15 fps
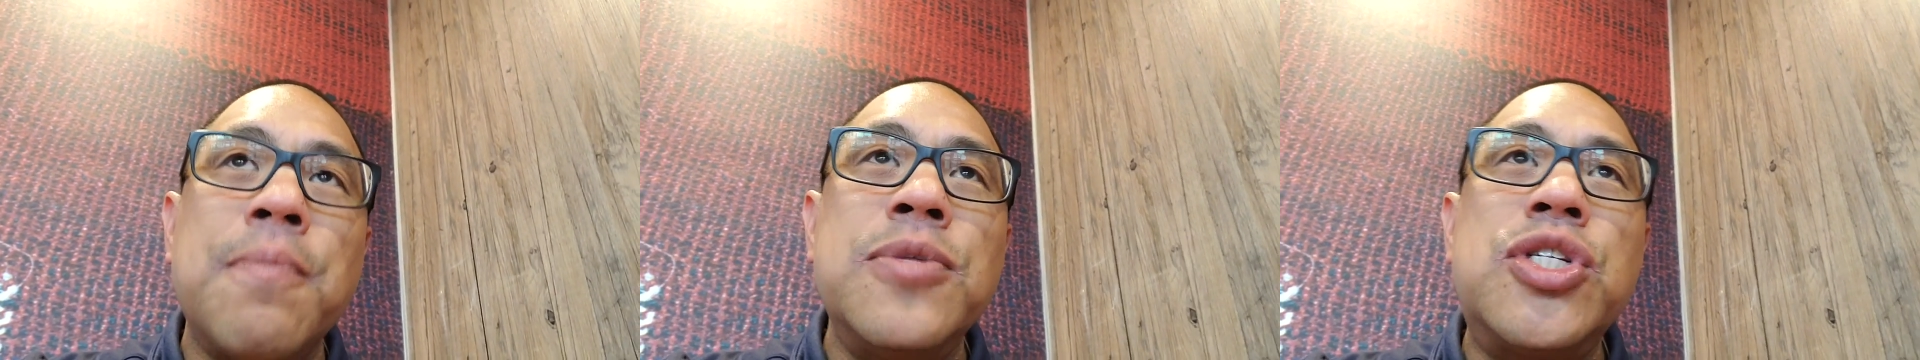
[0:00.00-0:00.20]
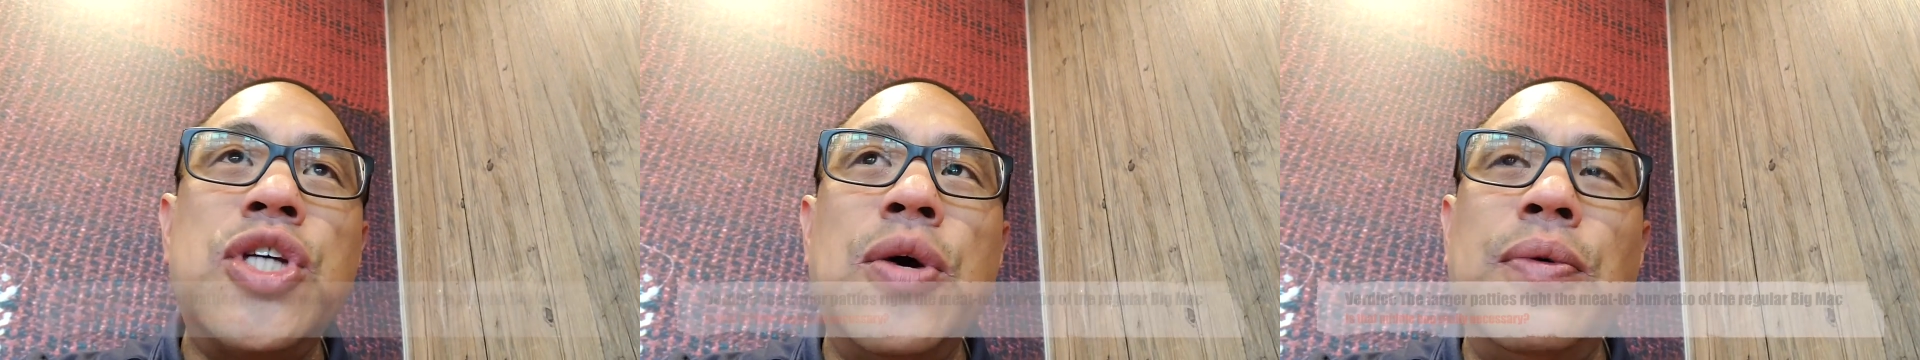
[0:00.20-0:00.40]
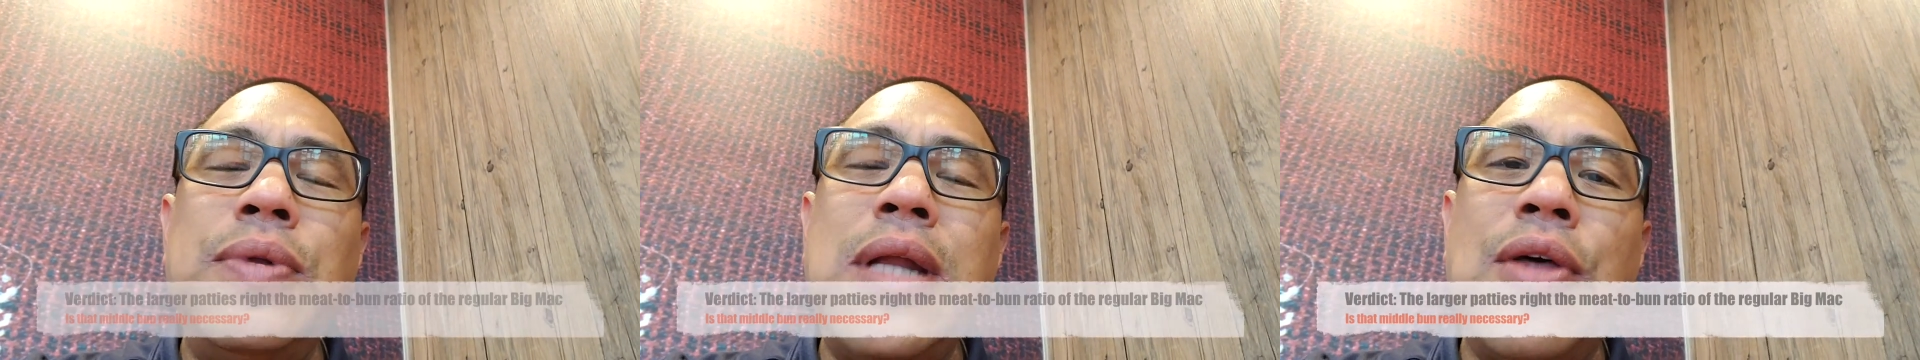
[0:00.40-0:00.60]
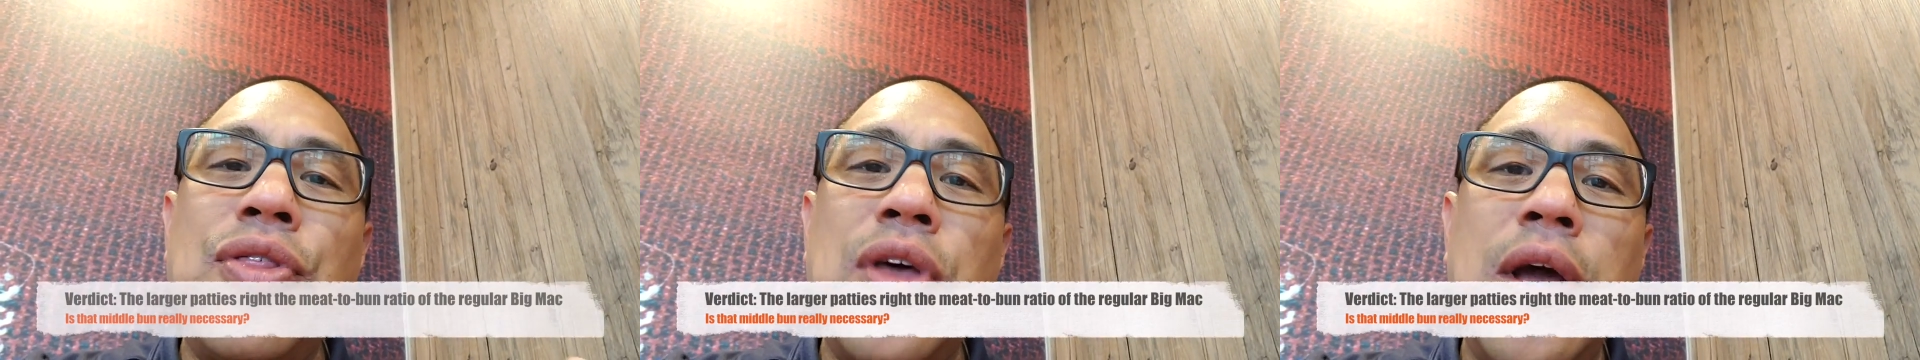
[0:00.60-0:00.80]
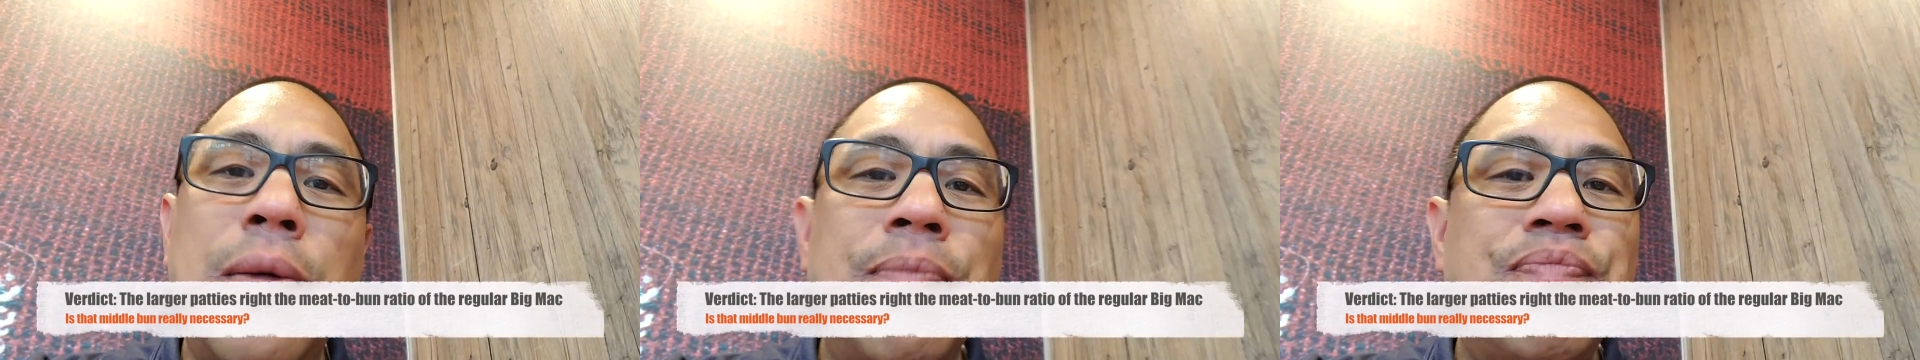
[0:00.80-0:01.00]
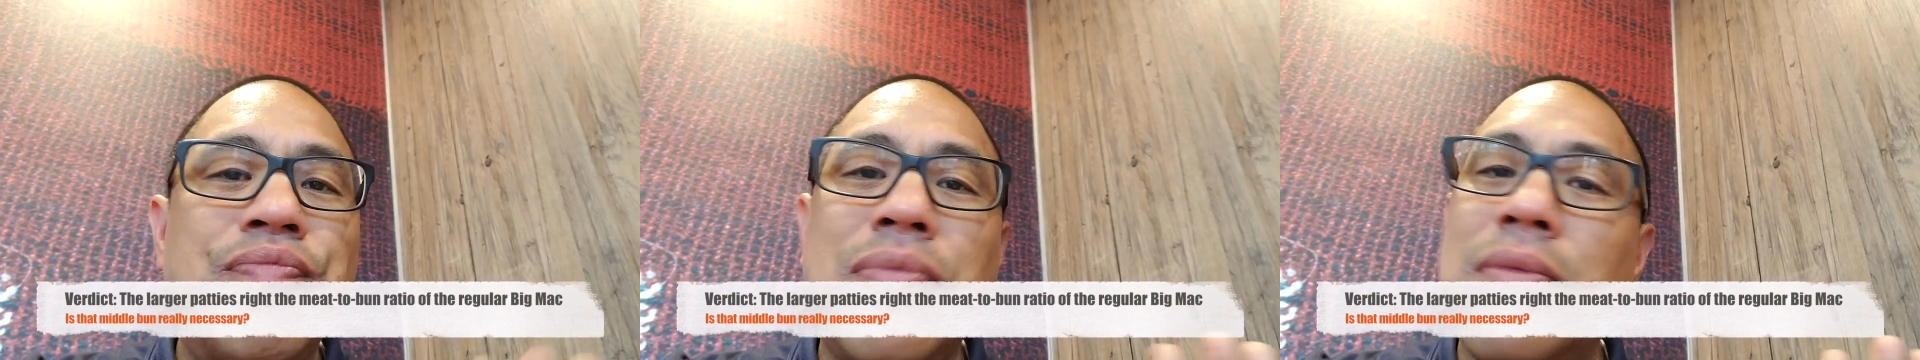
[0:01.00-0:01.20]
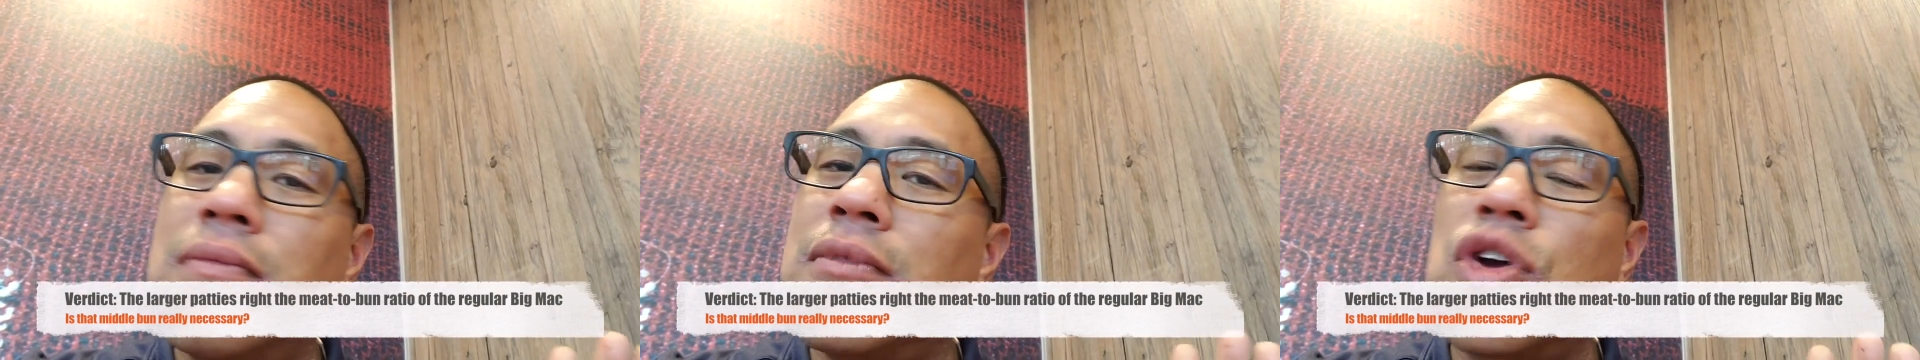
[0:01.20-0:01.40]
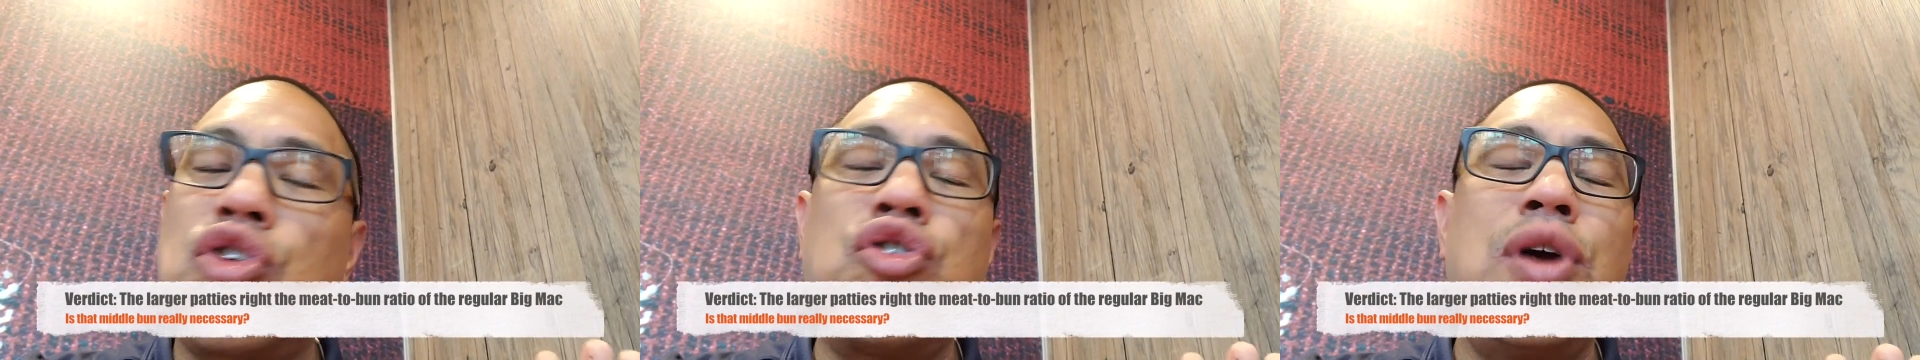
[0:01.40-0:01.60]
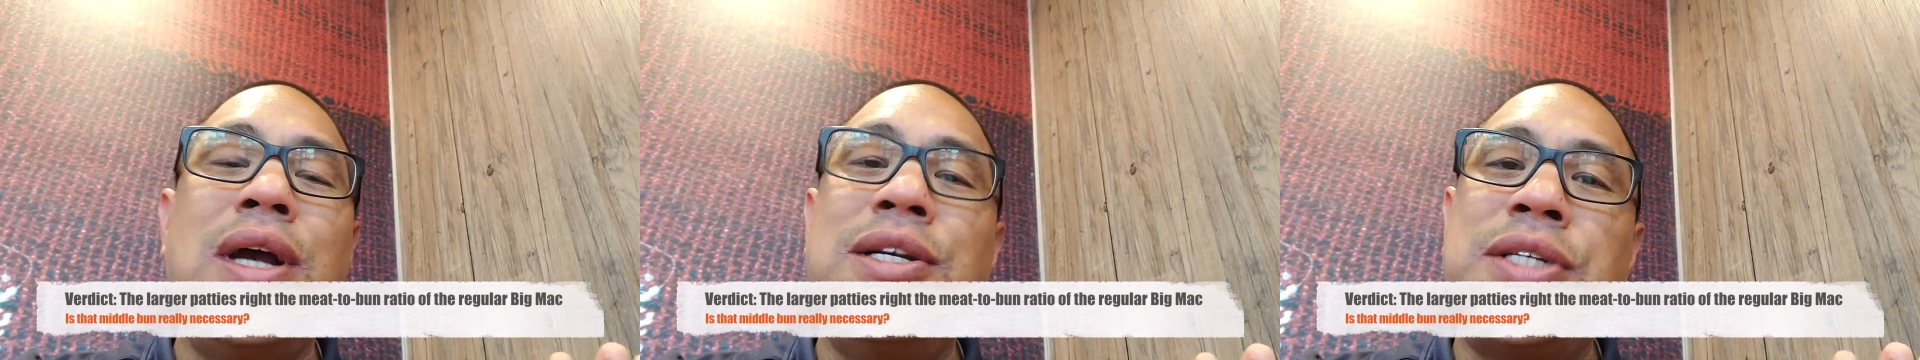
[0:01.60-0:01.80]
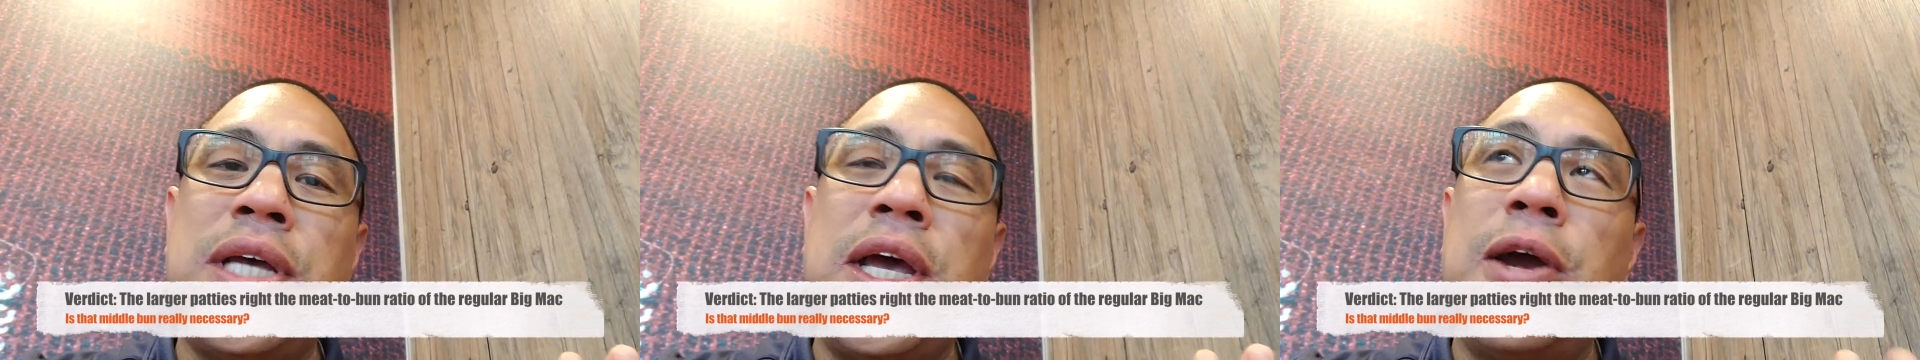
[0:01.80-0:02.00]
So nothing
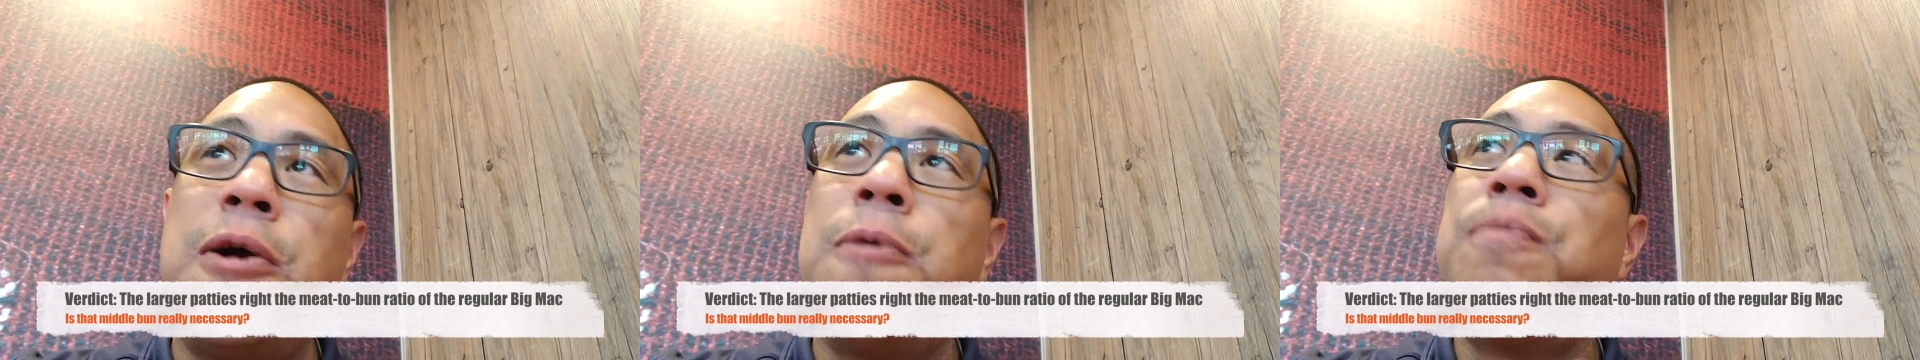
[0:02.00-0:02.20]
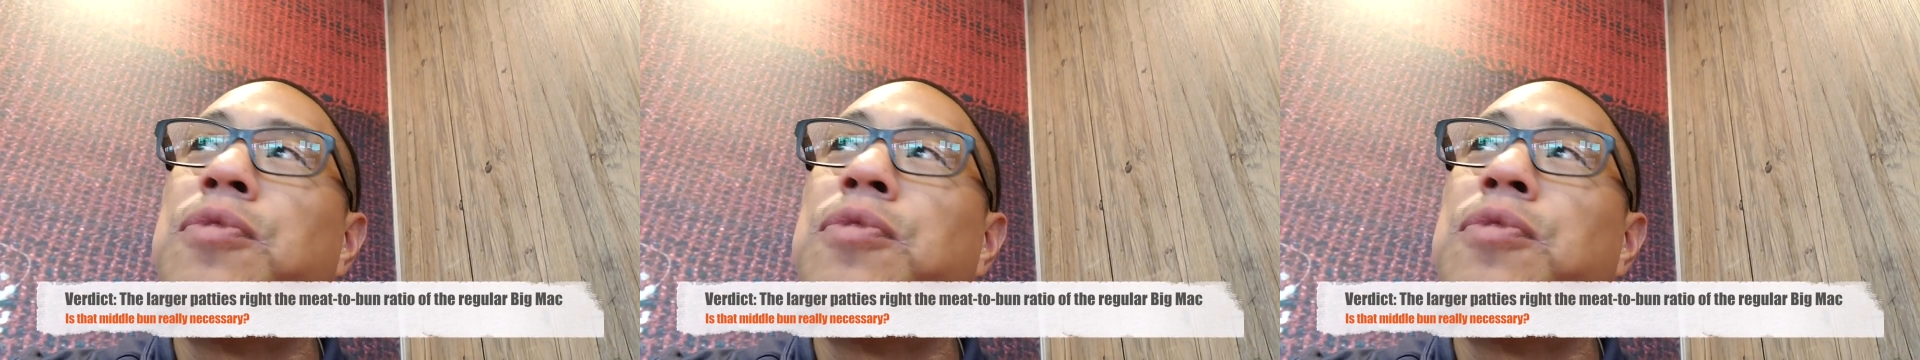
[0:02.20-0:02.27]
crazy here,